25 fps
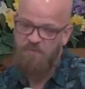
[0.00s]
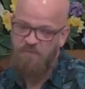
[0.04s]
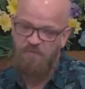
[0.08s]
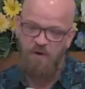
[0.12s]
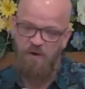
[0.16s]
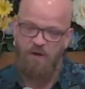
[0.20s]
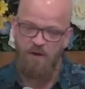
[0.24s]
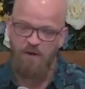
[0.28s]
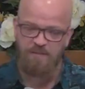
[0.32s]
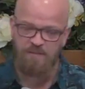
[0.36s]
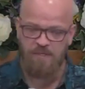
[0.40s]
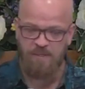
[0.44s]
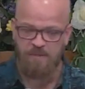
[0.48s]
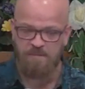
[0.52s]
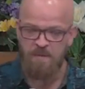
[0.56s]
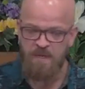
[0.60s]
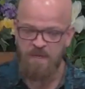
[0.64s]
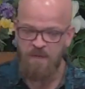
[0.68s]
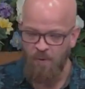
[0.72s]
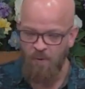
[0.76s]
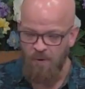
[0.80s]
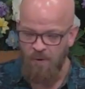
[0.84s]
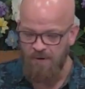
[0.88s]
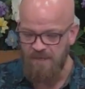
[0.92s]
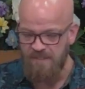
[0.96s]
fault, or,
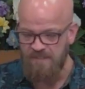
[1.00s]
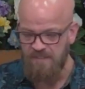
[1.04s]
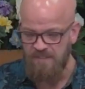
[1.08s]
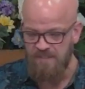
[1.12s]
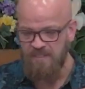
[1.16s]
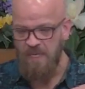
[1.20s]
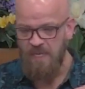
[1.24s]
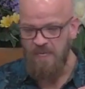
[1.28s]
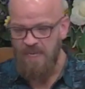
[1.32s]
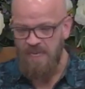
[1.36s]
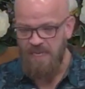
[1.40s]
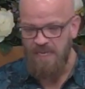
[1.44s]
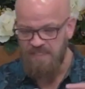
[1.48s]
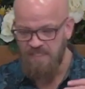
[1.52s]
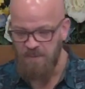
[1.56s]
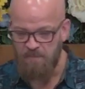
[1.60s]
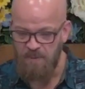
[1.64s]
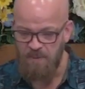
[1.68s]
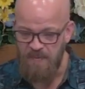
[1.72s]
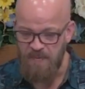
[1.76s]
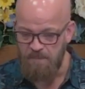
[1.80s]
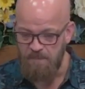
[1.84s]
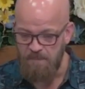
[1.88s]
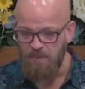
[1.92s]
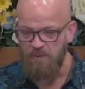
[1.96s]
or it's, it's the
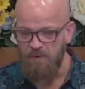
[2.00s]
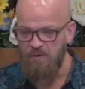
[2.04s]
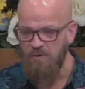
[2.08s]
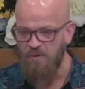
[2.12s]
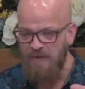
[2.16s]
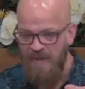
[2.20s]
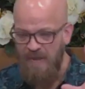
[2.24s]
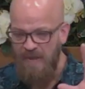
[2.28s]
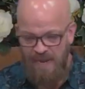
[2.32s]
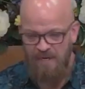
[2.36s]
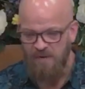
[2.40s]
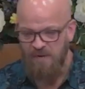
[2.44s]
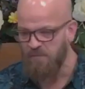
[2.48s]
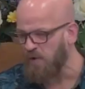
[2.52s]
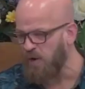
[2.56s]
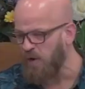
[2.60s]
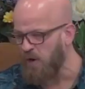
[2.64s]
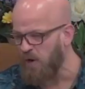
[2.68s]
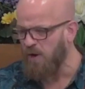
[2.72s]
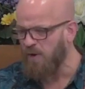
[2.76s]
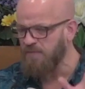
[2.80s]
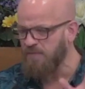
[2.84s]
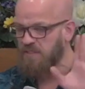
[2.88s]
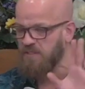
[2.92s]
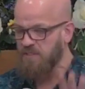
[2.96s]
people who got
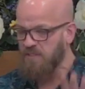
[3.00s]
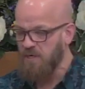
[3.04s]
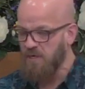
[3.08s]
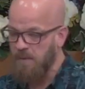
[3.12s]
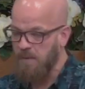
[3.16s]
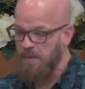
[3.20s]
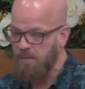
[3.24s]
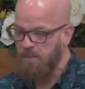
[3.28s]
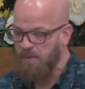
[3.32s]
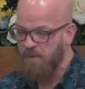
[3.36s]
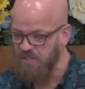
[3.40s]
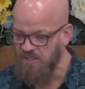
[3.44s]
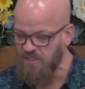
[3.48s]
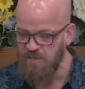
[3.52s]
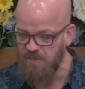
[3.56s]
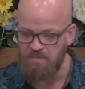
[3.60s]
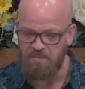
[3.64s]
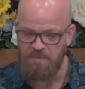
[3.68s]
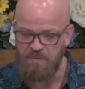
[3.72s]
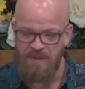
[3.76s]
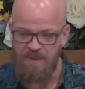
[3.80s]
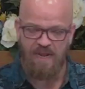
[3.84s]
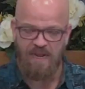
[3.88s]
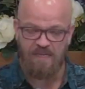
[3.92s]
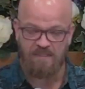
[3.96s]
involved and started pushing
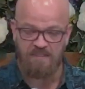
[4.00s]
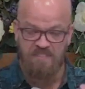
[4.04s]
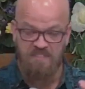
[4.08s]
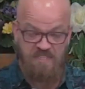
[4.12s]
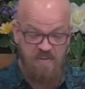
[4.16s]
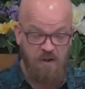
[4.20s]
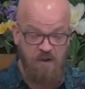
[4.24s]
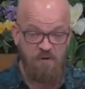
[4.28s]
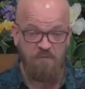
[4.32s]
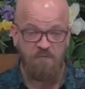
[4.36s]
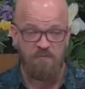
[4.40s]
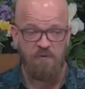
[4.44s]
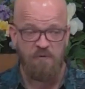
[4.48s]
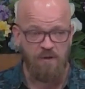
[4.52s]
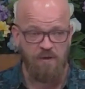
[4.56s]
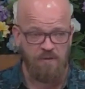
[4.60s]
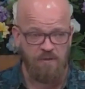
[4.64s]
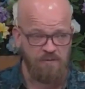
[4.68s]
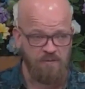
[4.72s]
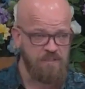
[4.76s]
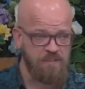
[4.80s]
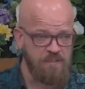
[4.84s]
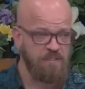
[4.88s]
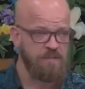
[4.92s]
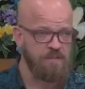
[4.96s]
back, it's their
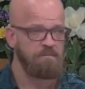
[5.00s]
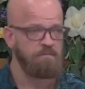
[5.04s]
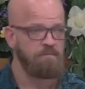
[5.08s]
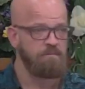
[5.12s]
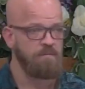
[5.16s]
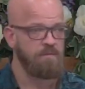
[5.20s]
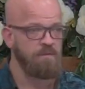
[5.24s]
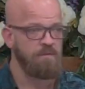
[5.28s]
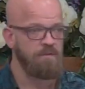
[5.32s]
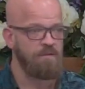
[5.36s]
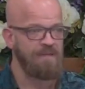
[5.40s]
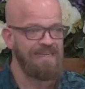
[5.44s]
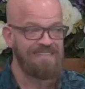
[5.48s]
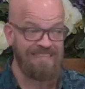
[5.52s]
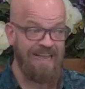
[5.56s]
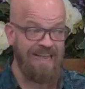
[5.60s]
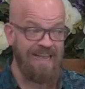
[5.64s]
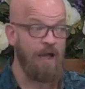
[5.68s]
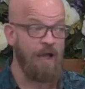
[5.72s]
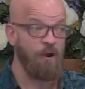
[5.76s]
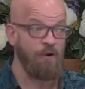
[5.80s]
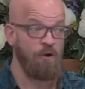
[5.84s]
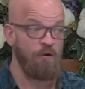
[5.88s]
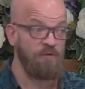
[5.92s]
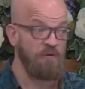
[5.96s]
fault. It's
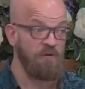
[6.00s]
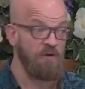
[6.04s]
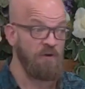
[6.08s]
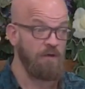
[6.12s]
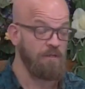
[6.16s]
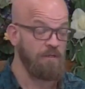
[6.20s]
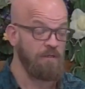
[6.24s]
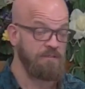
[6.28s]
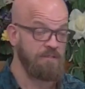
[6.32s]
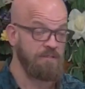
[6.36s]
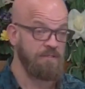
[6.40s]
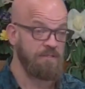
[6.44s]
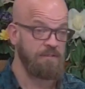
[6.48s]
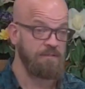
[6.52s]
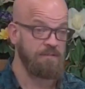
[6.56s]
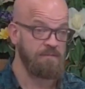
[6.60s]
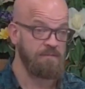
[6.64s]
our fault.